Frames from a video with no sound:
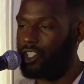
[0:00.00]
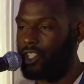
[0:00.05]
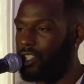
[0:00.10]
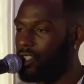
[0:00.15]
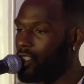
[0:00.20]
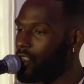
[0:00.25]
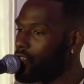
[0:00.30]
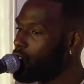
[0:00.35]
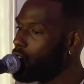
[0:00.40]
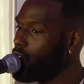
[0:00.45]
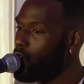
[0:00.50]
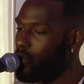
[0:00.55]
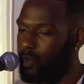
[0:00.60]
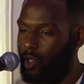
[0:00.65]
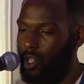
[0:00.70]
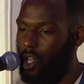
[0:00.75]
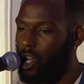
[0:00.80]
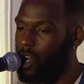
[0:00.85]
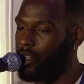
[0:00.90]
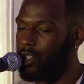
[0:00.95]
it's just the truth.
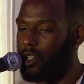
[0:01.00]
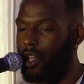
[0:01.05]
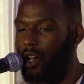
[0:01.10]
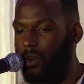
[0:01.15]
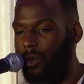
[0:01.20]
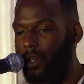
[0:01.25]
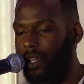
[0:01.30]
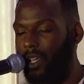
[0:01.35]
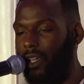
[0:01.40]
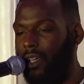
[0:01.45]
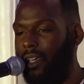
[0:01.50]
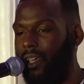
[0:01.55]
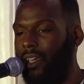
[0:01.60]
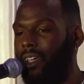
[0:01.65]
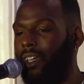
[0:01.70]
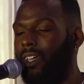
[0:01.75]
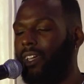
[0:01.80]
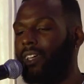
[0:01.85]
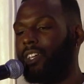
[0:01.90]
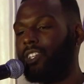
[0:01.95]
We all know it.
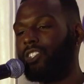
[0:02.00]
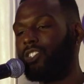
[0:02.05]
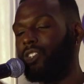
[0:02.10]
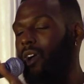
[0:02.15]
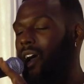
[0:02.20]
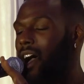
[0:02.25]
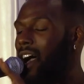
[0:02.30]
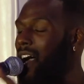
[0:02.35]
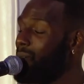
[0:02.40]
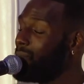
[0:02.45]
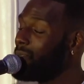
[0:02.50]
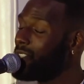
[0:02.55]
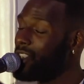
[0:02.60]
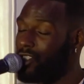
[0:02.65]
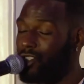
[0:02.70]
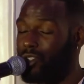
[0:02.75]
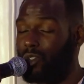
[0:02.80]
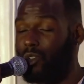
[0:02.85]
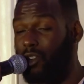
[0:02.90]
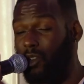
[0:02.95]
So I'm
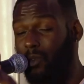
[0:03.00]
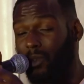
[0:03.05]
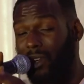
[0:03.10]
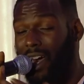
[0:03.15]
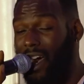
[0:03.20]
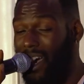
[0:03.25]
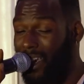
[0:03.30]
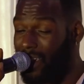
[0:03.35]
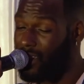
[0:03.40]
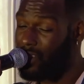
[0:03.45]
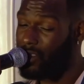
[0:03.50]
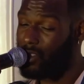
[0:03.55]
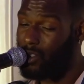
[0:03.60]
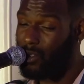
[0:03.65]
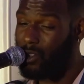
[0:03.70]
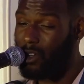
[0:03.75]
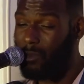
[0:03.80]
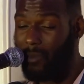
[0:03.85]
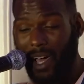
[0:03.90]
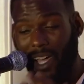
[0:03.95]
just doing what I can
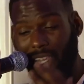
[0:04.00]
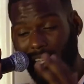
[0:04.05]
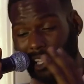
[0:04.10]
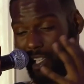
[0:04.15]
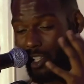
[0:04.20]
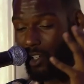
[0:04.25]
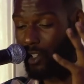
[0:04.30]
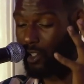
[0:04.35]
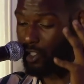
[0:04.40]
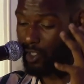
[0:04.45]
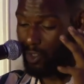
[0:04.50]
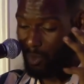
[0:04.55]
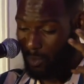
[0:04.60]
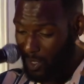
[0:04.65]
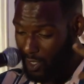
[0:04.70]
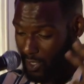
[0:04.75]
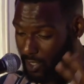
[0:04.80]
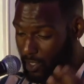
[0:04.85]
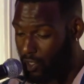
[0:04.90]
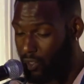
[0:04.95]
do in my little
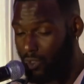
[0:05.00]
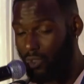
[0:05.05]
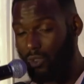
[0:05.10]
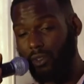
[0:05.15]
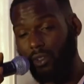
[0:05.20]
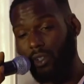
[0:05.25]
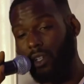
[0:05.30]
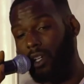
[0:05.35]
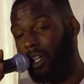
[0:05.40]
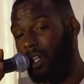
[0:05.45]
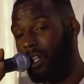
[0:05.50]
human suit